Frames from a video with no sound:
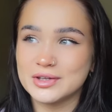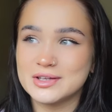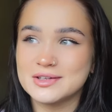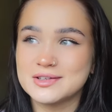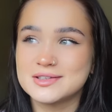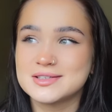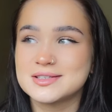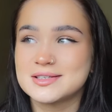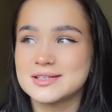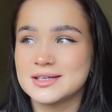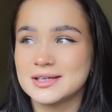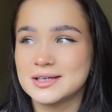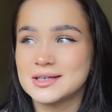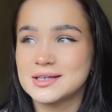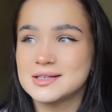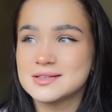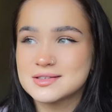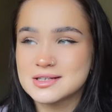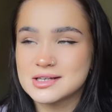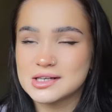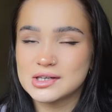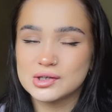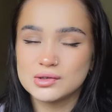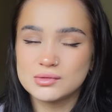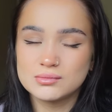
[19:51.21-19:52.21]
It's
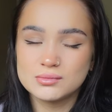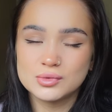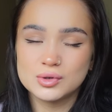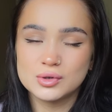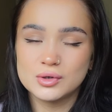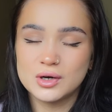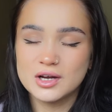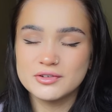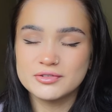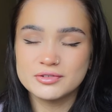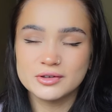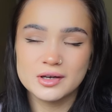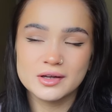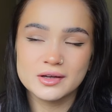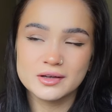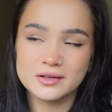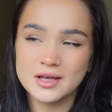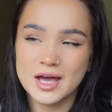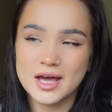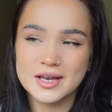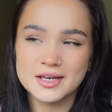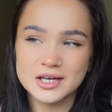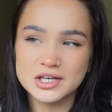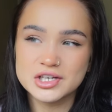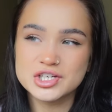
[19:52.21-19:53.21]
a lot more, I feel like
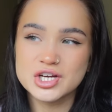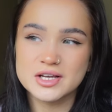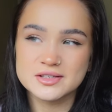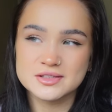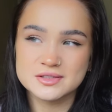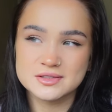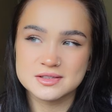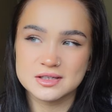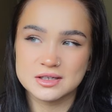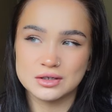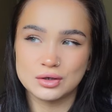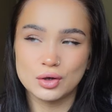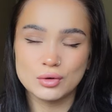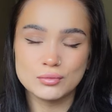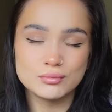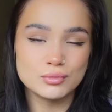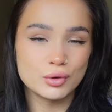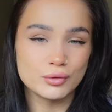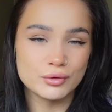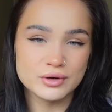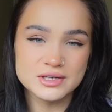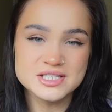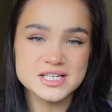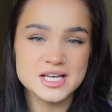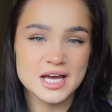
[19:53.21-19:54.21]
NHS is a lot
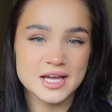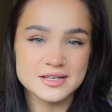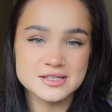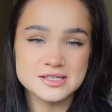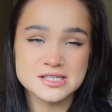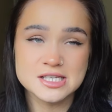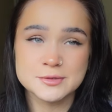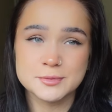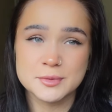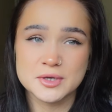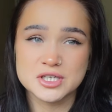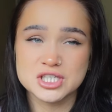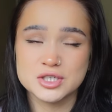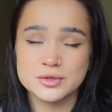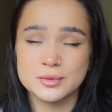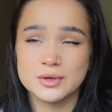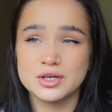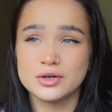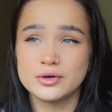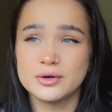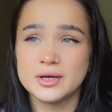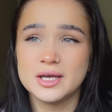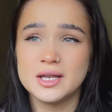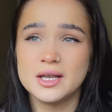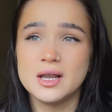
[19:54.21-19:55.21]
more intense, especially when
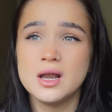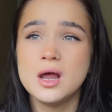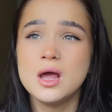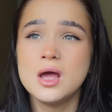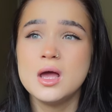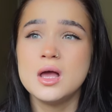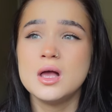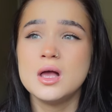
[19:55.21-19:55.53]
you're in